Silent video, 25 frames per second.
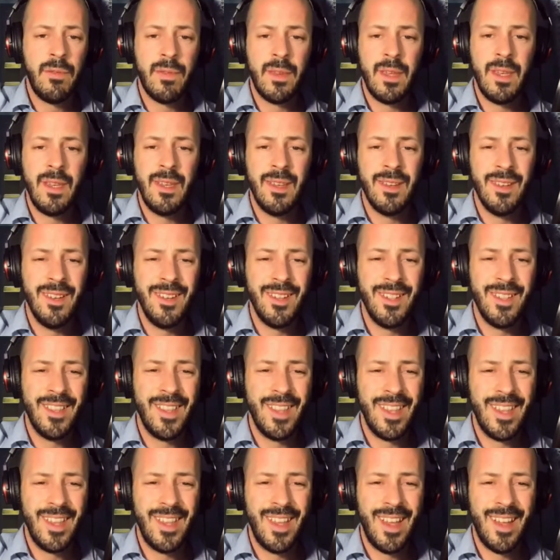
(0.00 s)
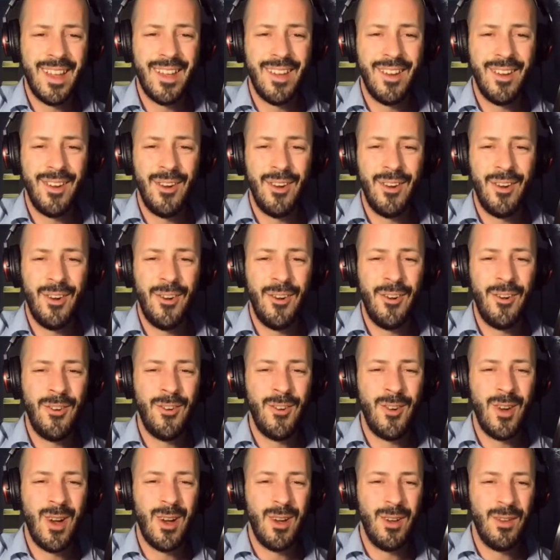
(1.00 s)
feel the
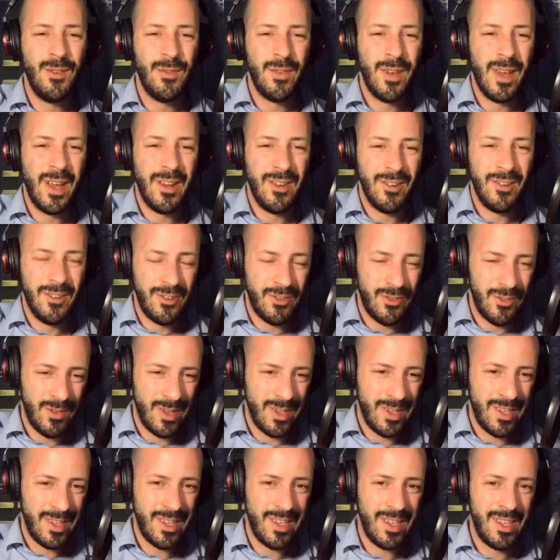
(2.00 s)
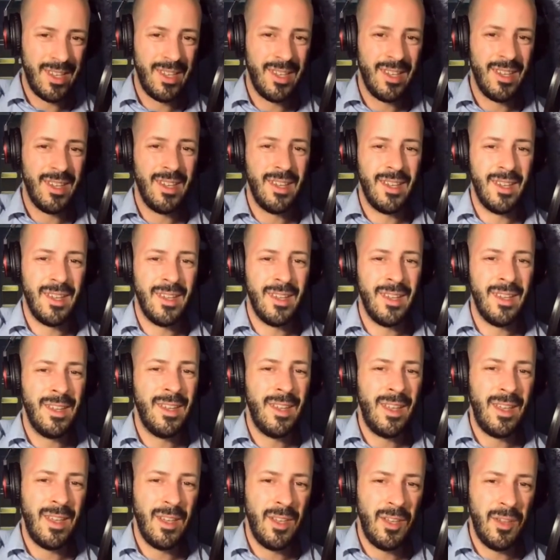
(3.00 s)
echo of our
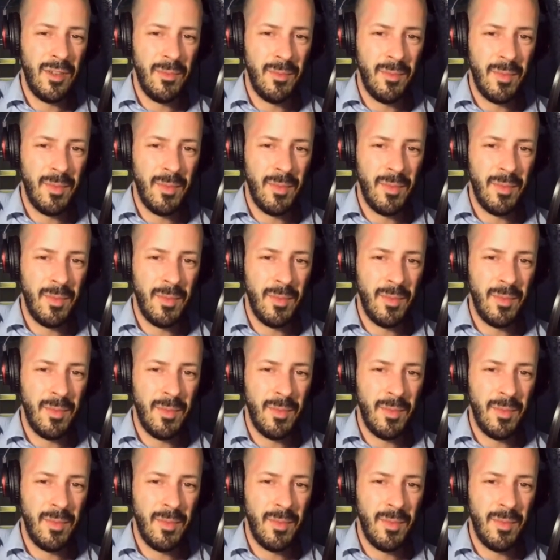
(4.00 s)
dreaming.